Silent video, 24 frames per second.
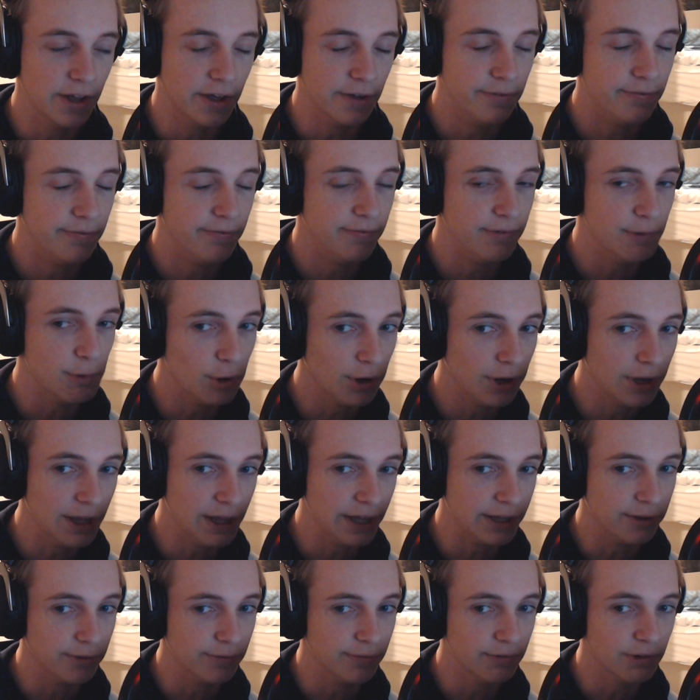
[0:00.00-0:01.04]
and I feel
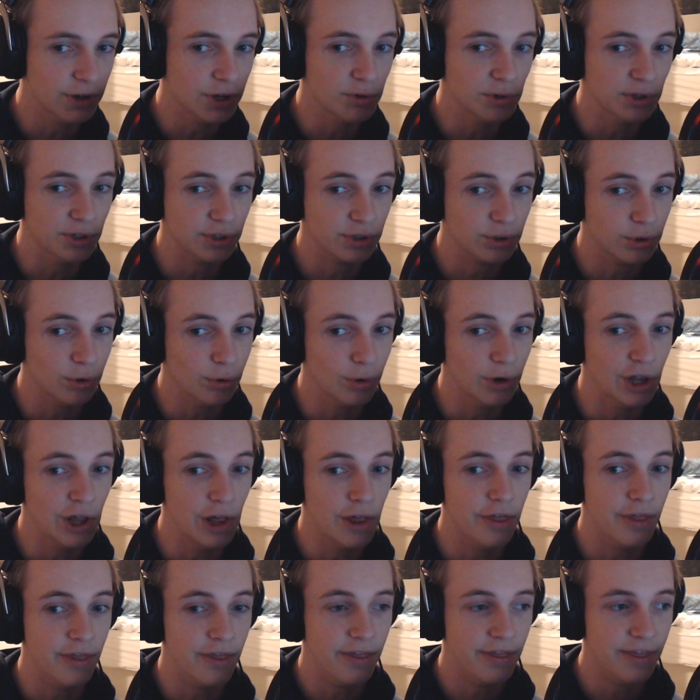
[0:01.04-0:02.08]
like if I were to call
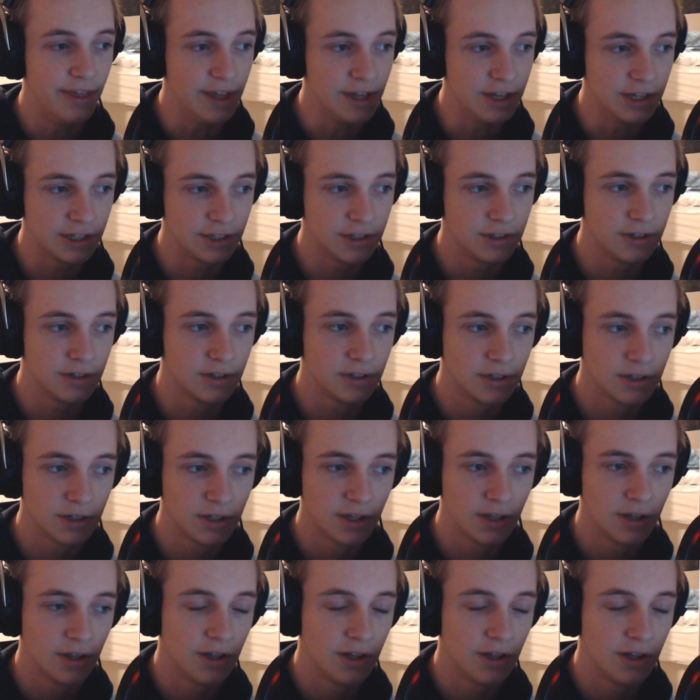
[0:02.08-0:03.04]
her thick,